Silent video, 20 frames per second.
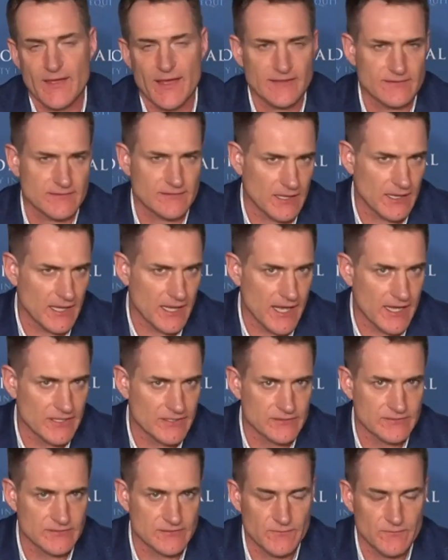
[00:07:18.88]
That's the
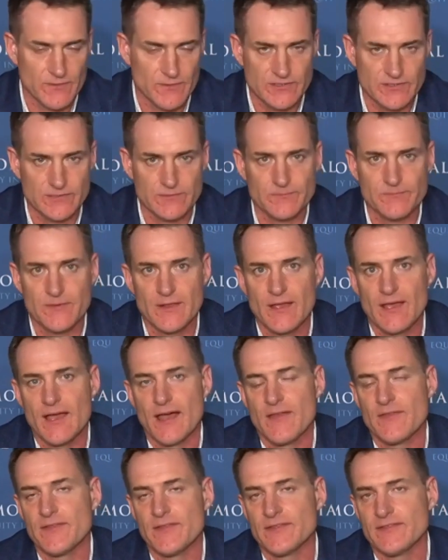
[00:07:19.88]
largest division.
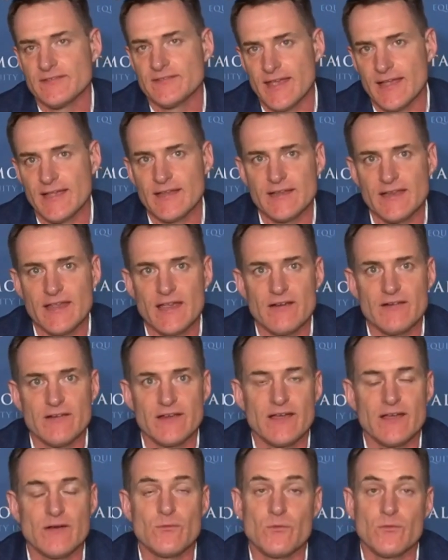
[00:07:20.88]
The second
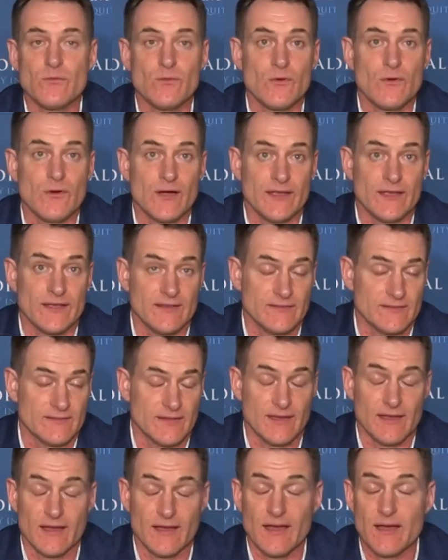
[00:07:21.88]
area
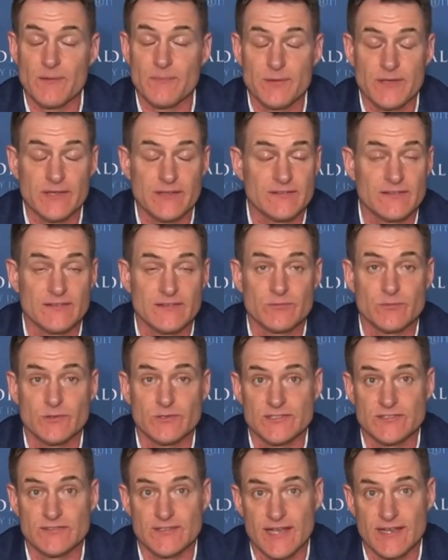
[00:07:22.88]
is a business
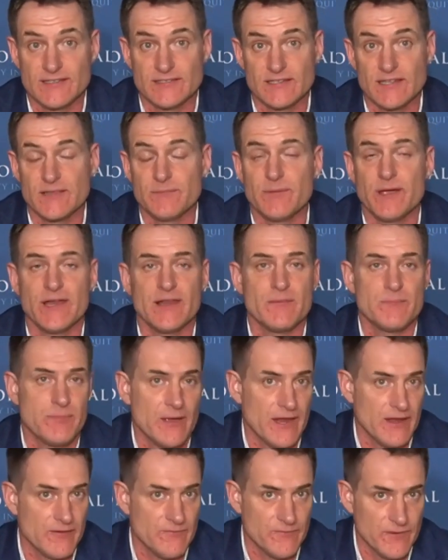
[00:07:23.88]
which has actually been a
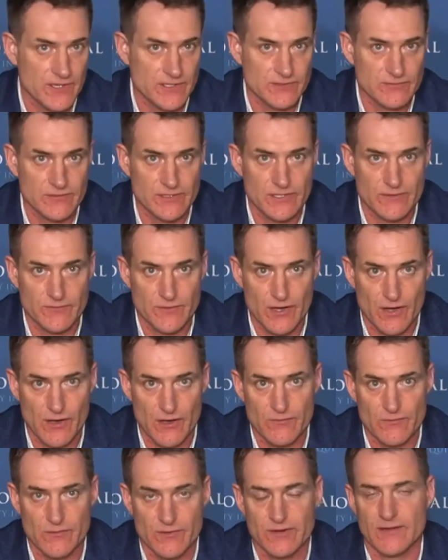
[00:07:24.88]
beneficiary of
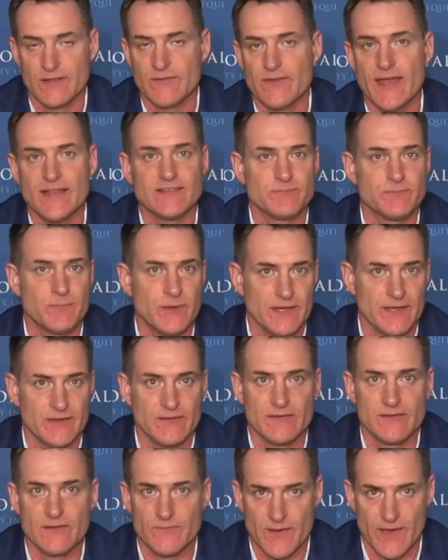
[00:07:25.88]
COVID, and that's
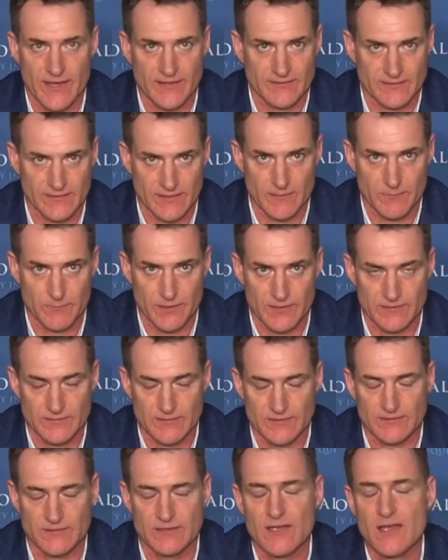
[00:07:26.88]
been the vaccine
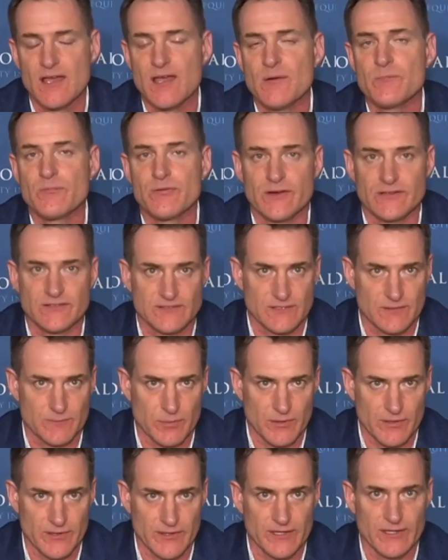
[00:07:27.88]
business,
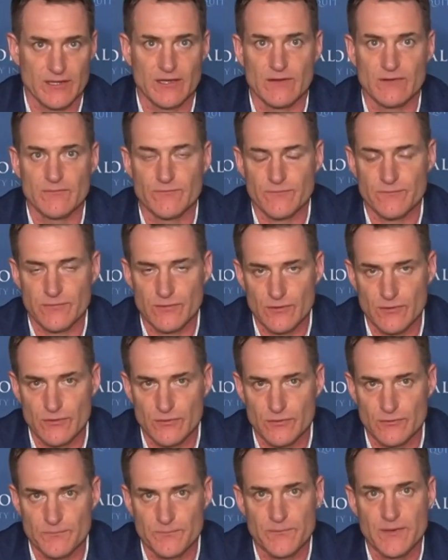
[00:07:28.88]
principally in
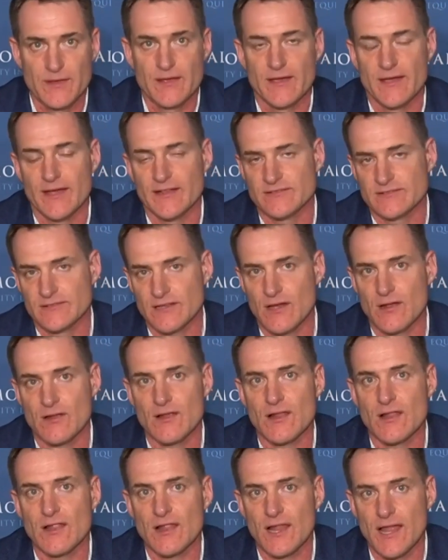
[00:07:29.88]
flu. And
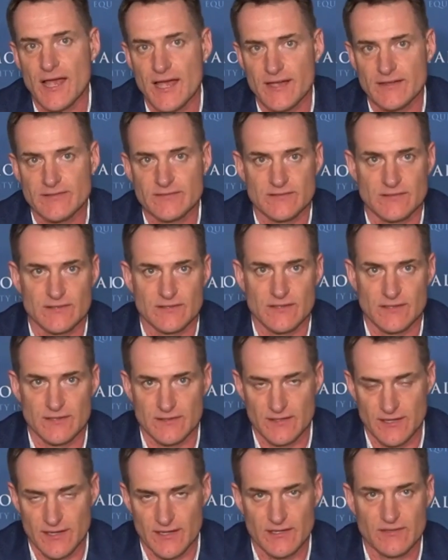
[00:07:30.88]
so last
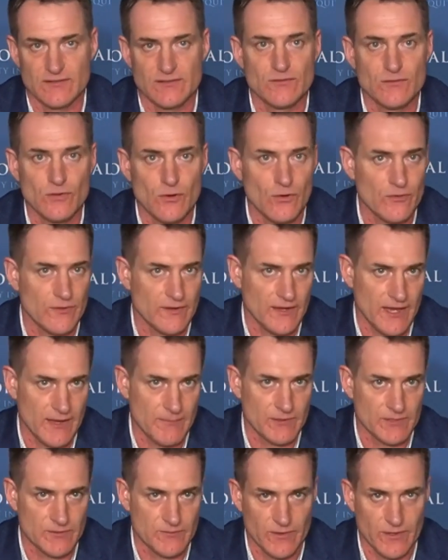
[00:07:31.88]
year's Northern
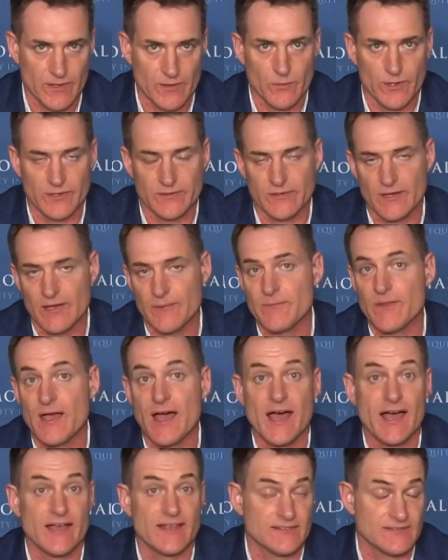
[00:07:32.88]
Hemisphere winter,
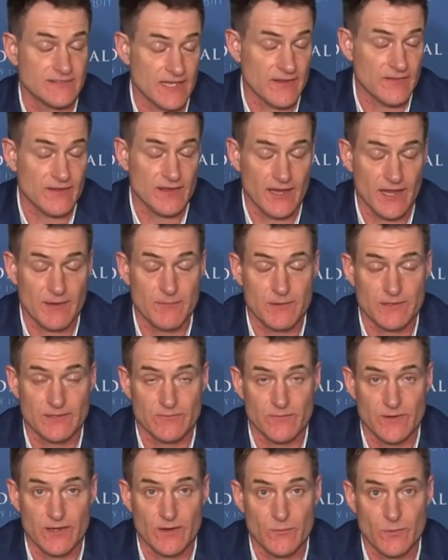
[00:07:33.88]
Southern
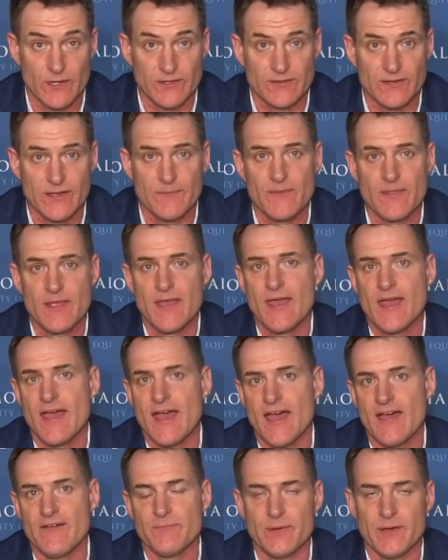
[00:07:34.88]
Hemisphere winter,
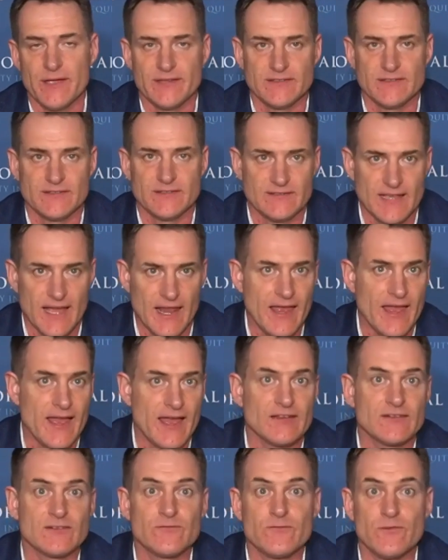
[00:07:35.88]
have been
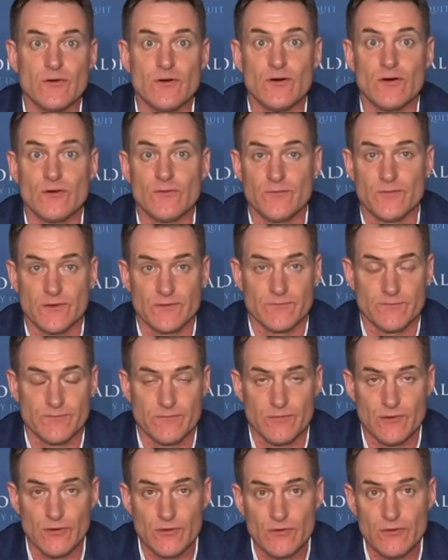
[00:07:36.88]
sellouts for
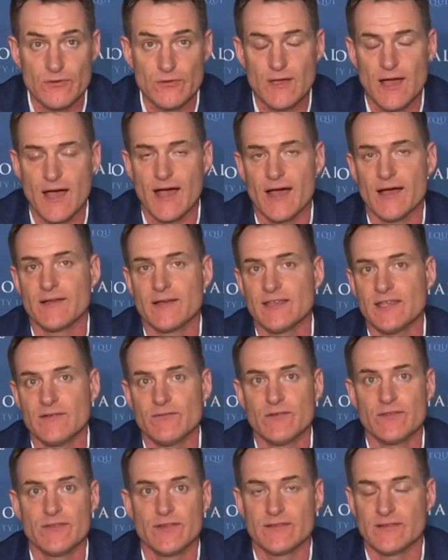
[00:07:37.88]
flu,
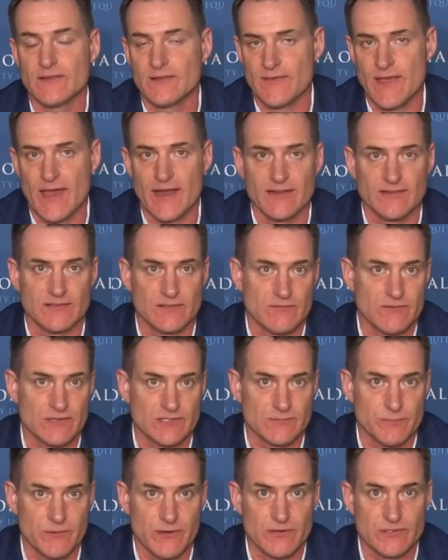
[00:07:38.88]
given that is a
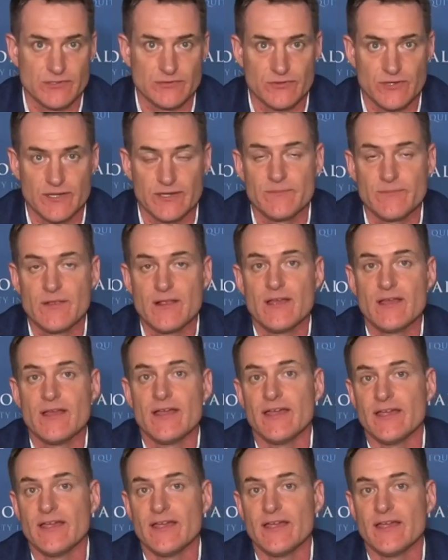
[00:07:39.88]
respiratory